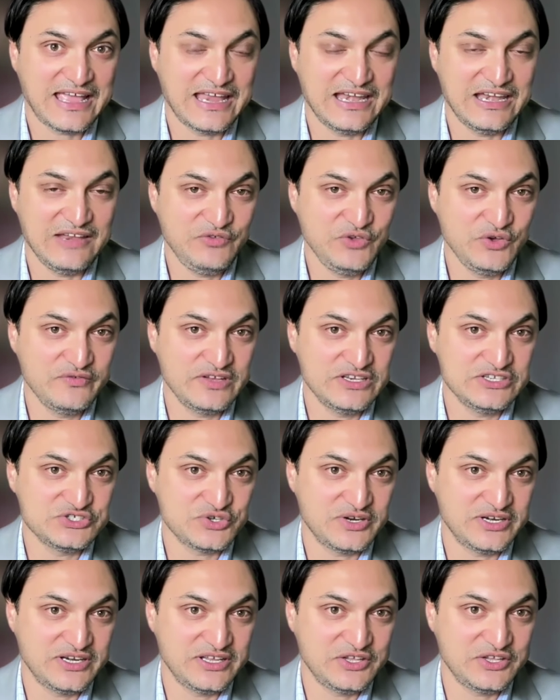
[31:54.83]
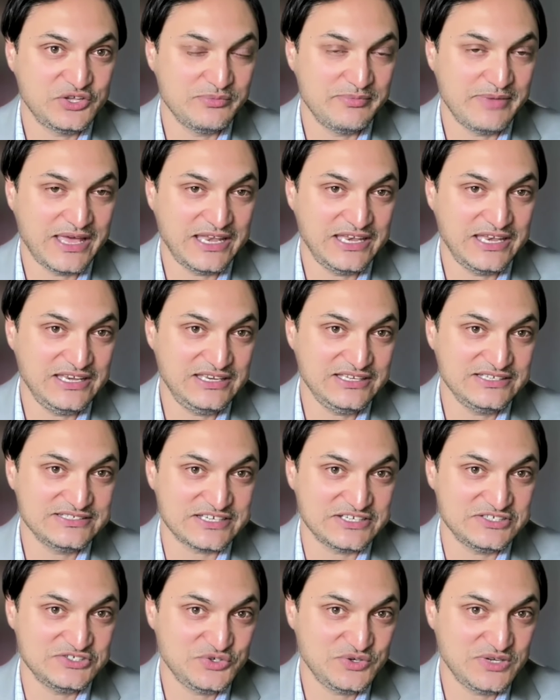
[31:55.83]
And if you've enjoyed a
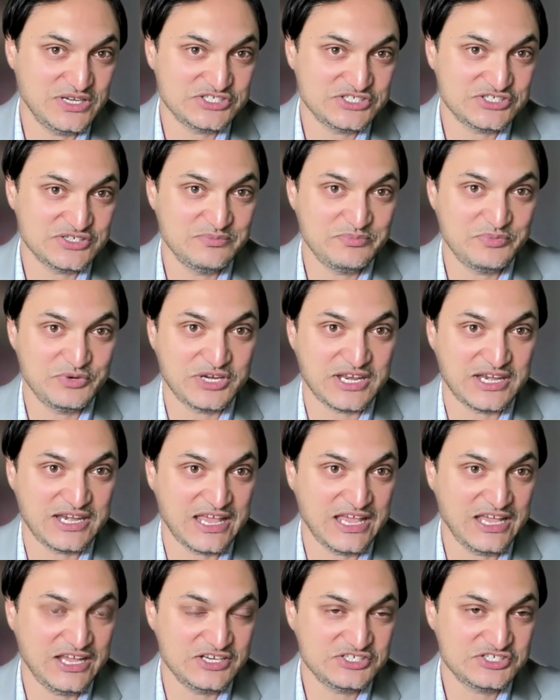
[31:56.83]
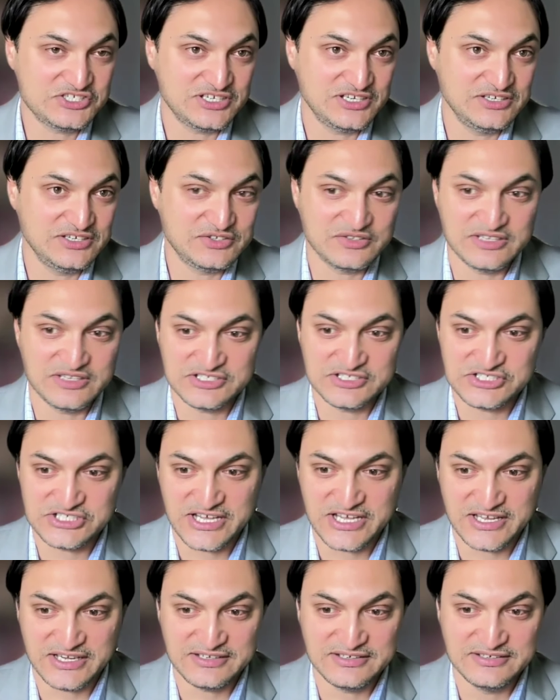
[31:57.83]
humanities education, put an H into the
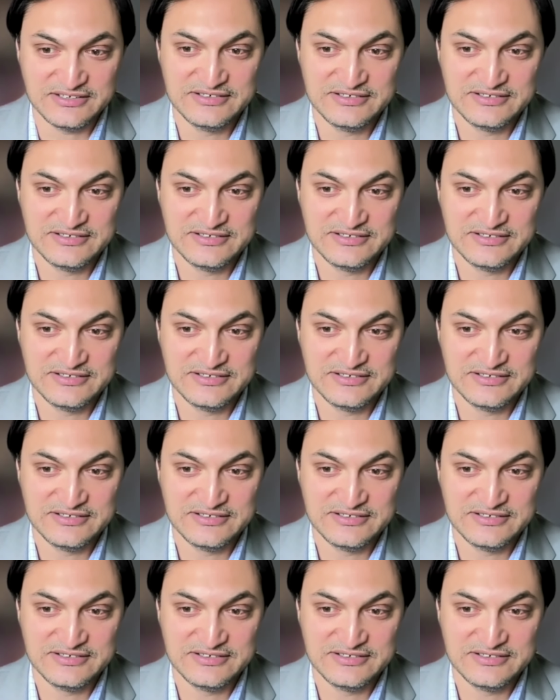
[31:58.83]
chat.